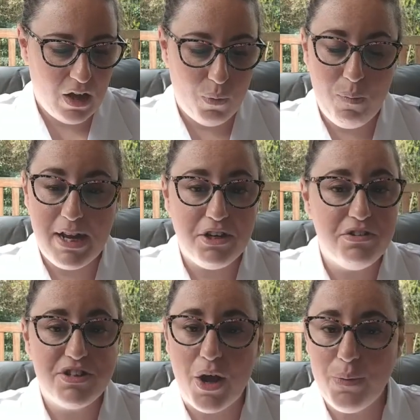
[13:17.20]
And when
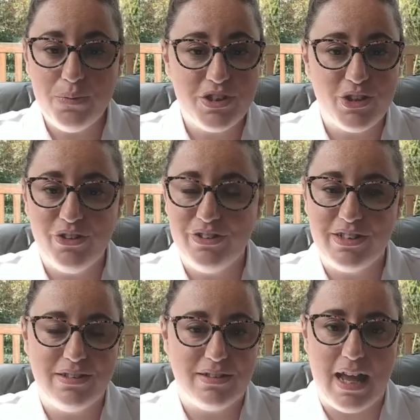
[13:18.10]
you don't
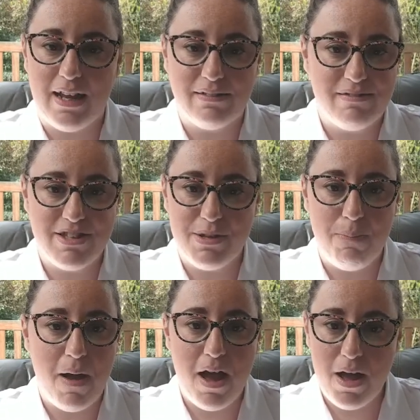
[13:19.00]
understand the
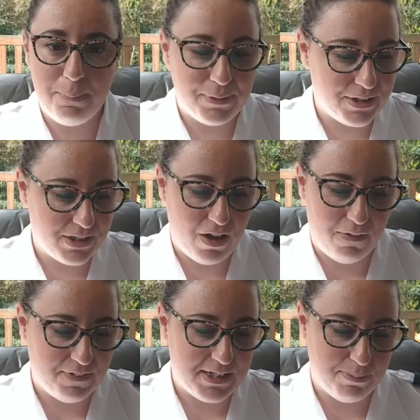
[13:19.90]
purpose
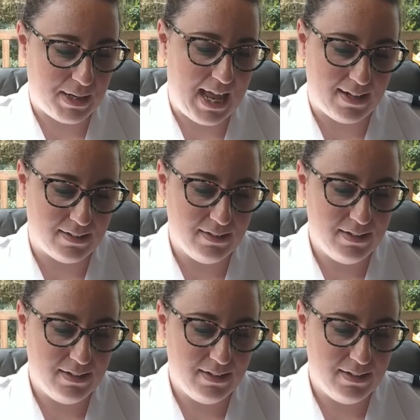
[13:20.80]
of his plan,